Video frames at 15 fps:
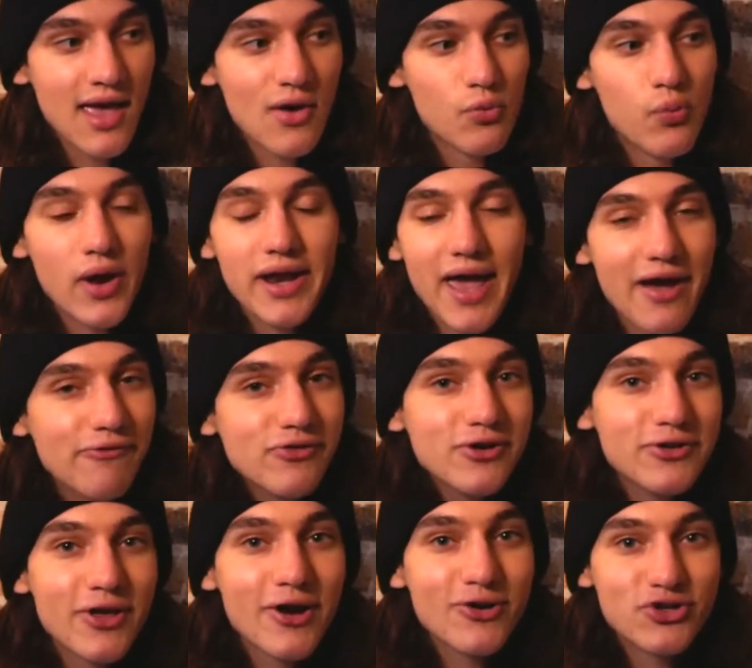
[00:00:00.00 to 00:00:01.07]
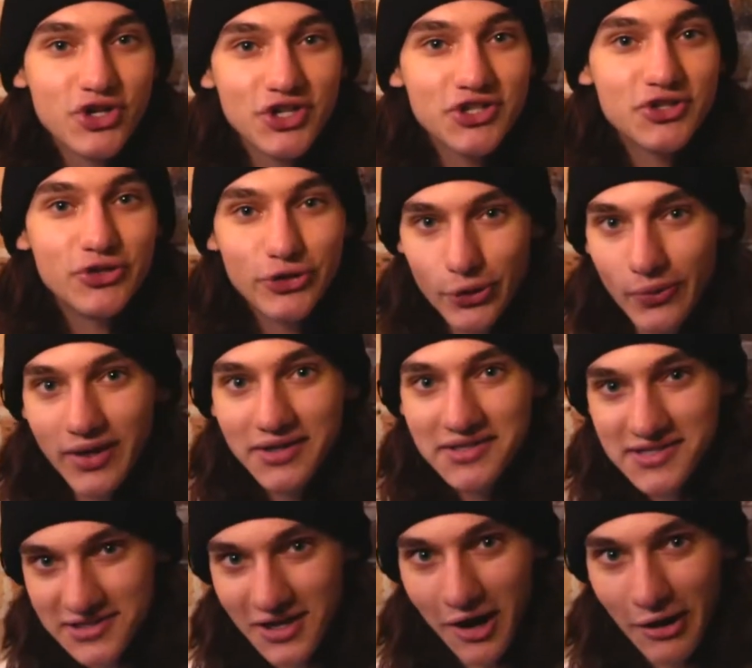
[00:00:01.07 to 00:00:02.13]
Whenever they're just doing
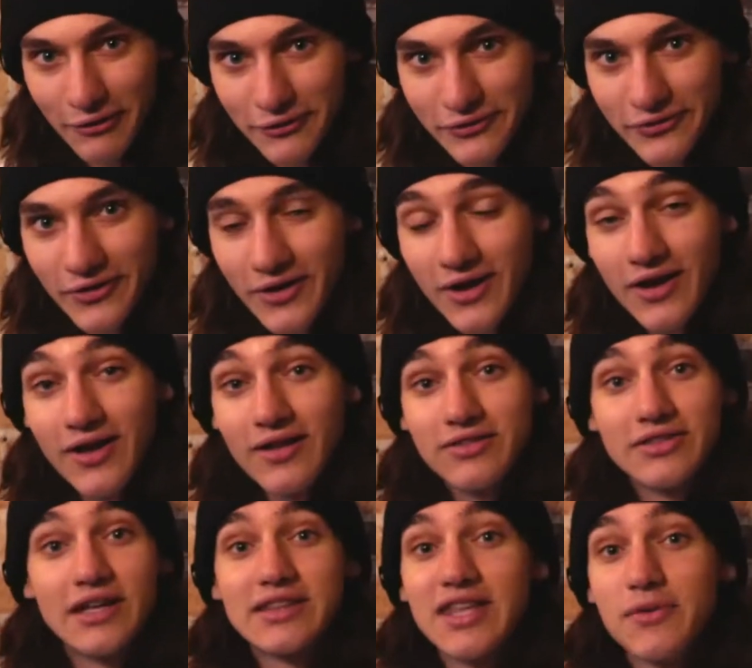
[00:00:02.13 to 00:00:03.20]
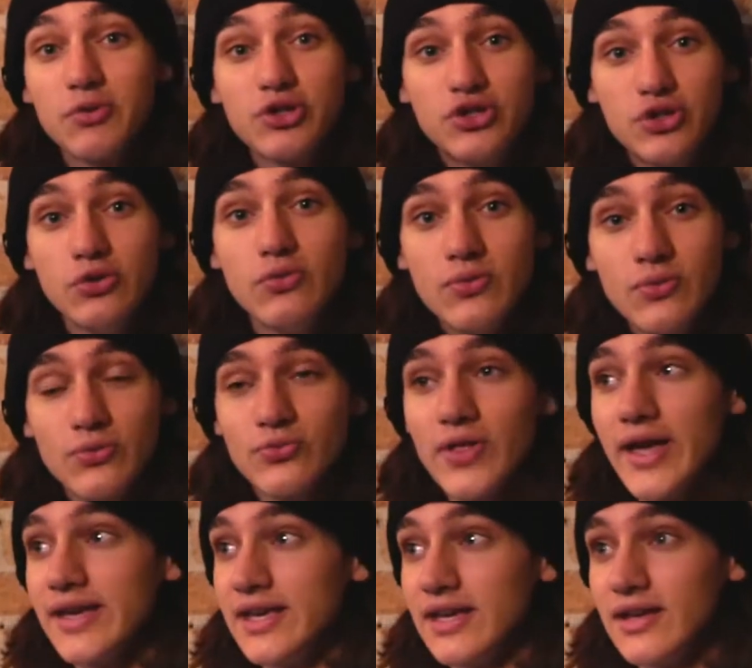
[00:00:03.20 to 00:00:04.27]
stuff that they would do,
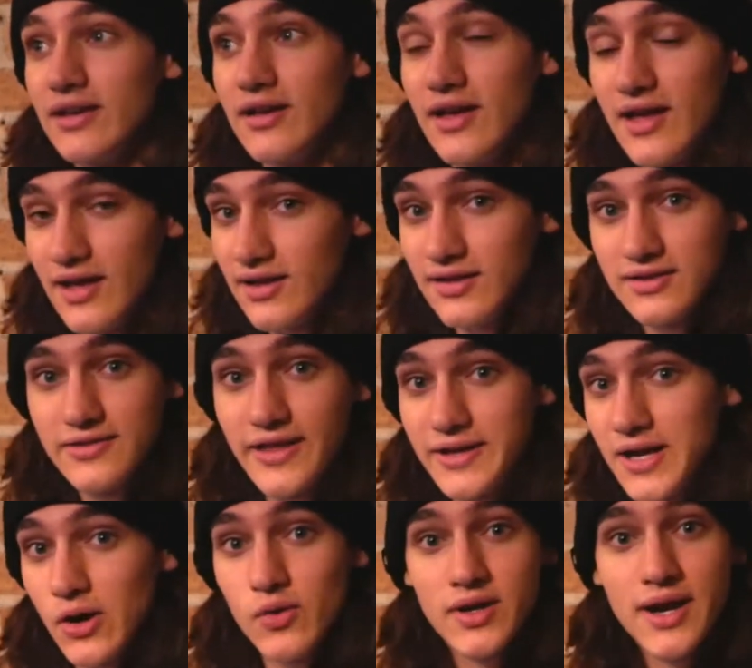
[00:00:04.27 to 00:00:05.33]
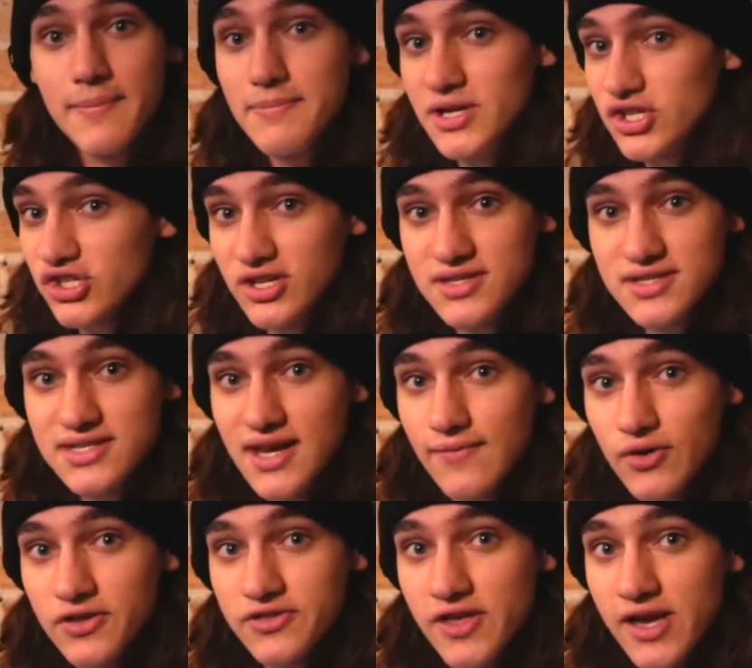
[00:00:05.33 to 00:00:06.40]
like going on missions and
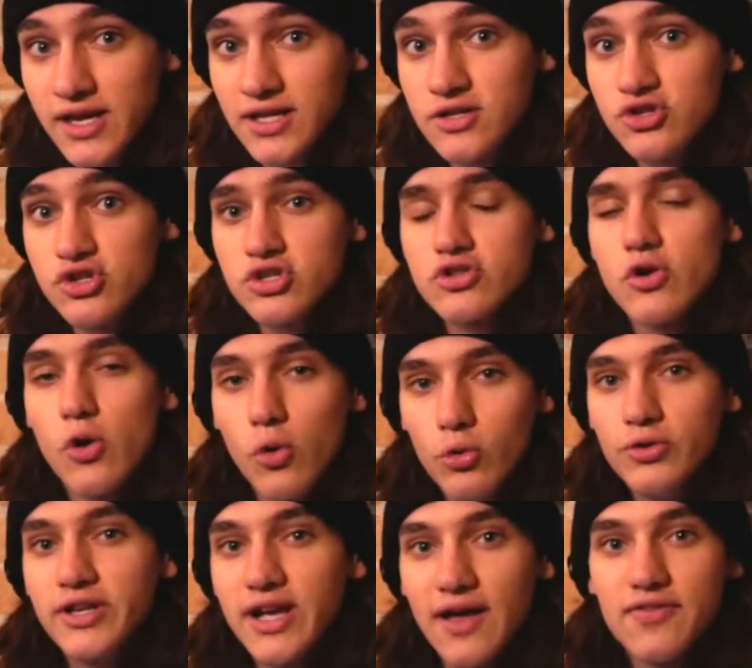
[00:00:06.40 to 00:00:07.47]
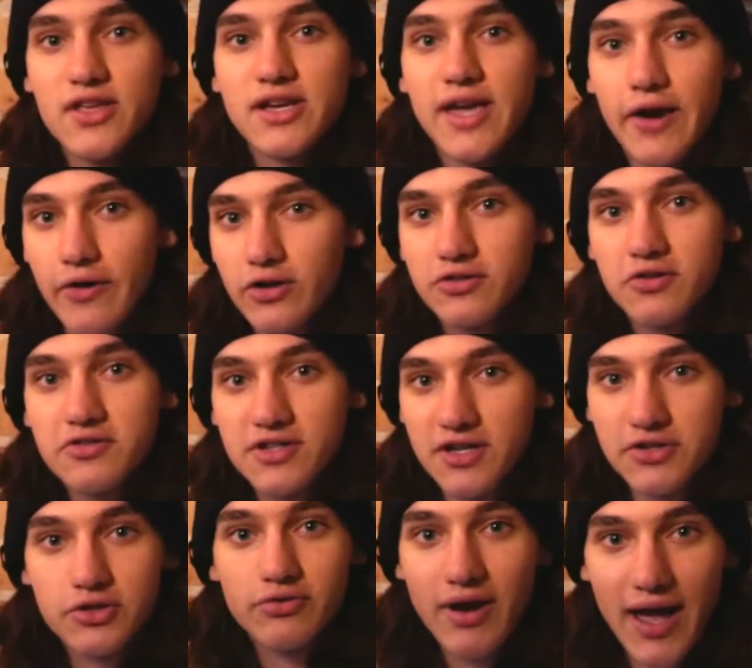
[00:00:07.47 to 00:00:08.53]
everything, and it's just holding on the characters
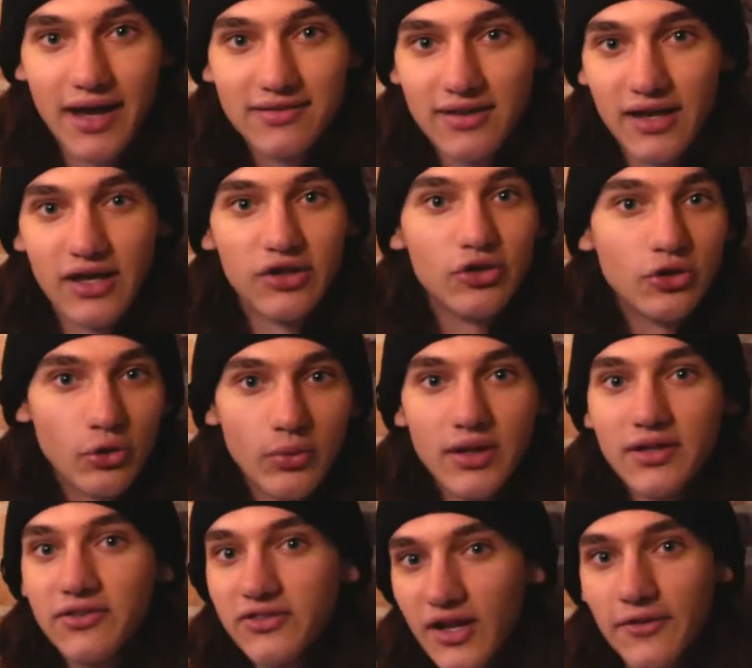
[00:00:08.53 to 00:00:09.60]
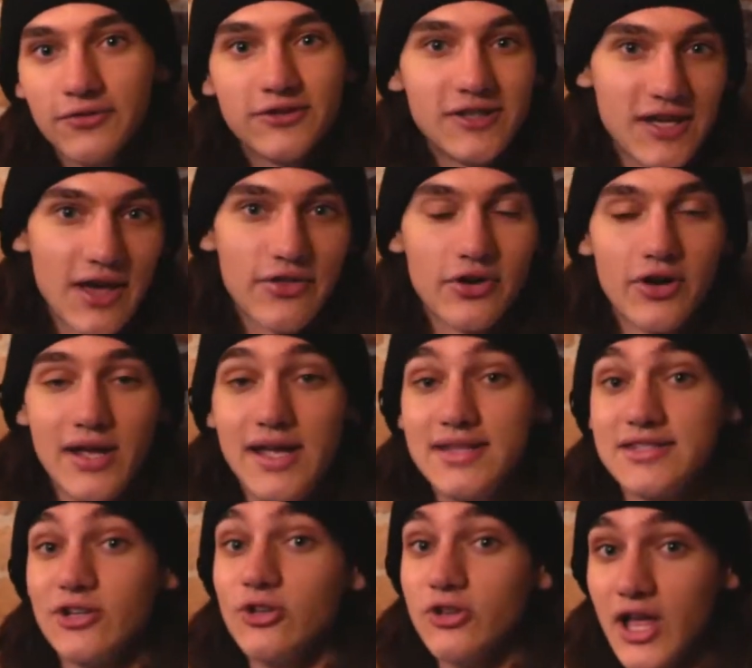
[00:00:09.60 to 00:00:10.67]
interacting and doing stuff together, it's
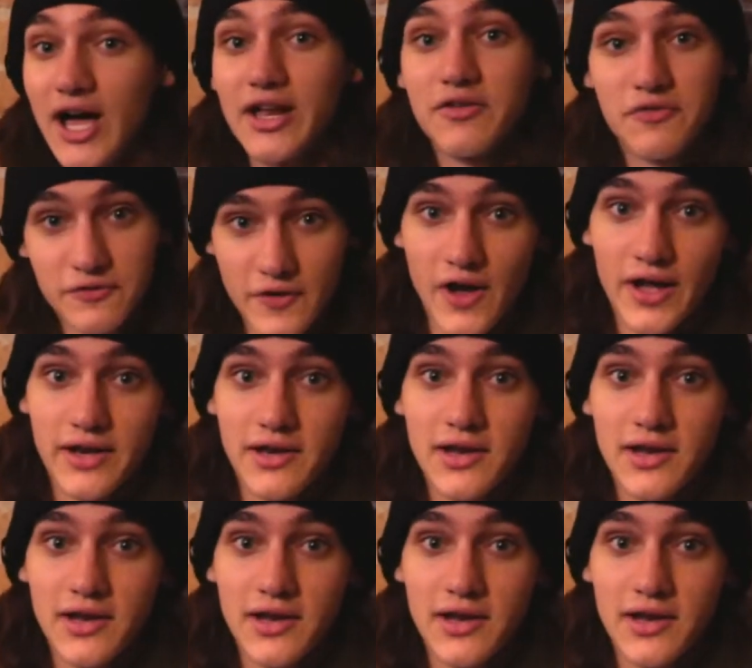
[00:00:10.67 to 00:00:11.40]
a lot of fun.